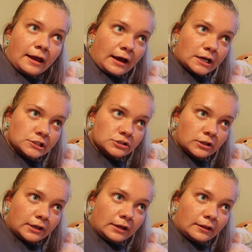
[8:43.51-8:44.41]

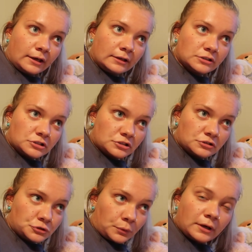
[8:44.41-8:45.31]
actually like just
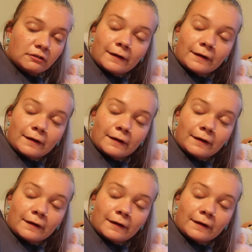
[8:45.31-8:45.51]
enjoy a